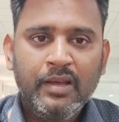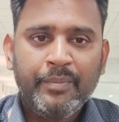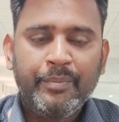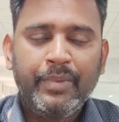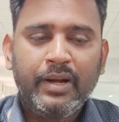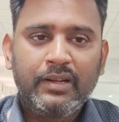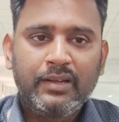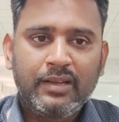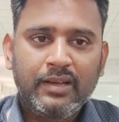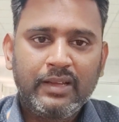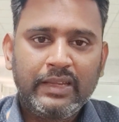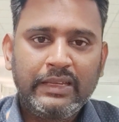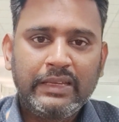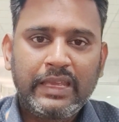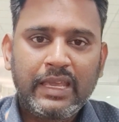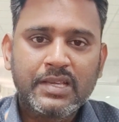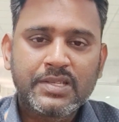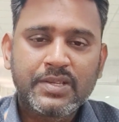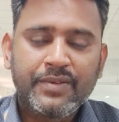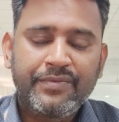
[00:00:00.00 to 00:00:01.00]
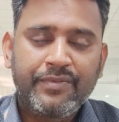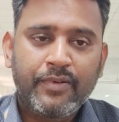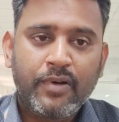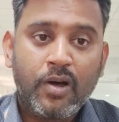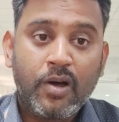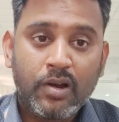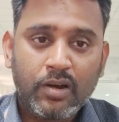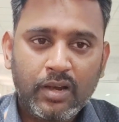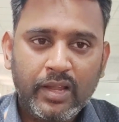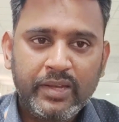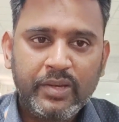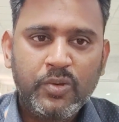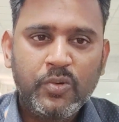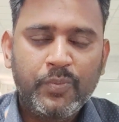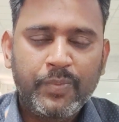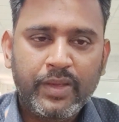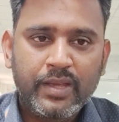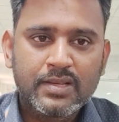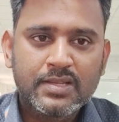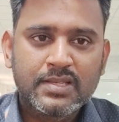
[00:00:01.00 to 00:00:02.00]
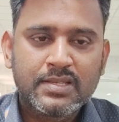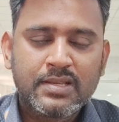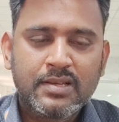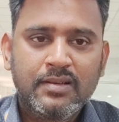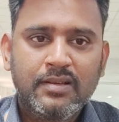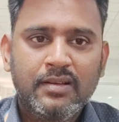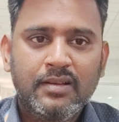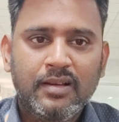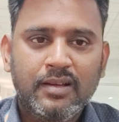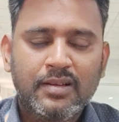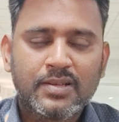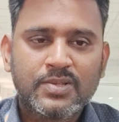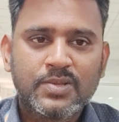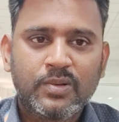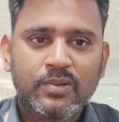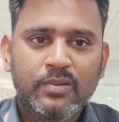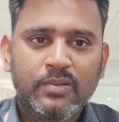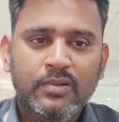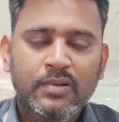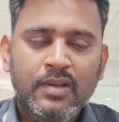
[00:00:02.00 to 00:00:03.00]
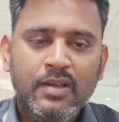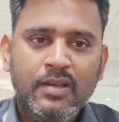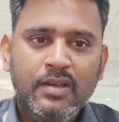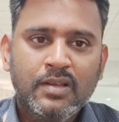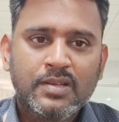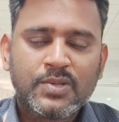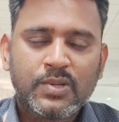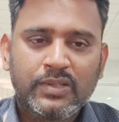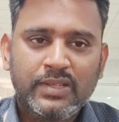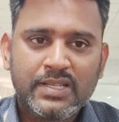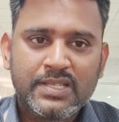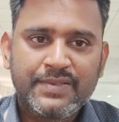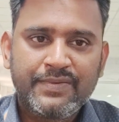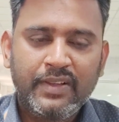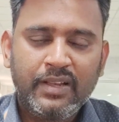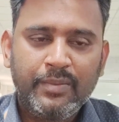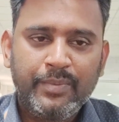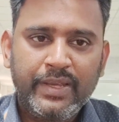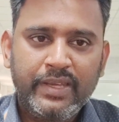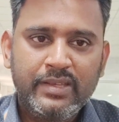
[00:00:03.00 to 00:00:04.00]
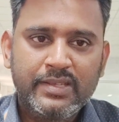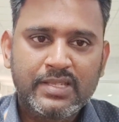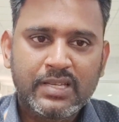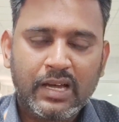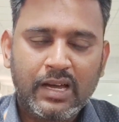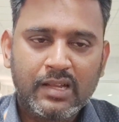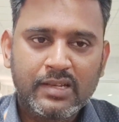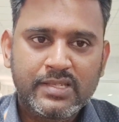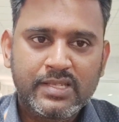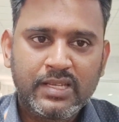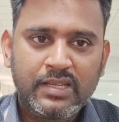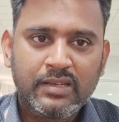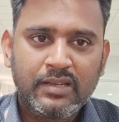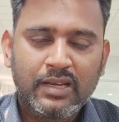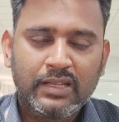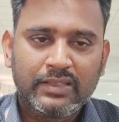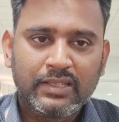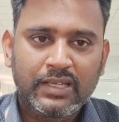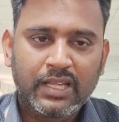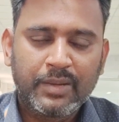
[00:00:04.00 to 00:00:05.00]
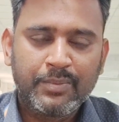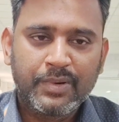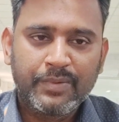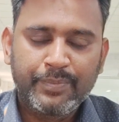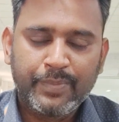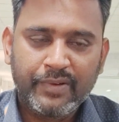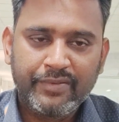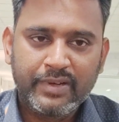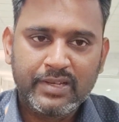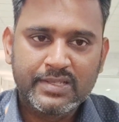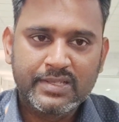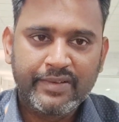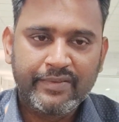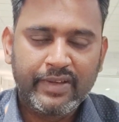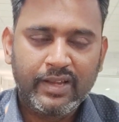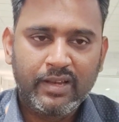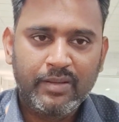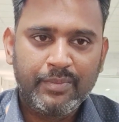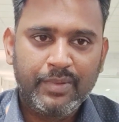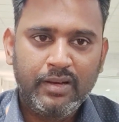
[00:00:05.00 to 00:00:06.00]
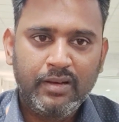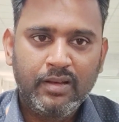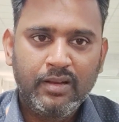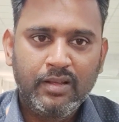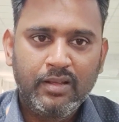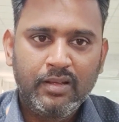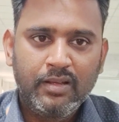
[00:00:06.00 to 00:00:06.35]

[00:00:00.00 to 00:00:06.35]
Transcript: But in case of online UPS, so this will be charging at the time of power is available.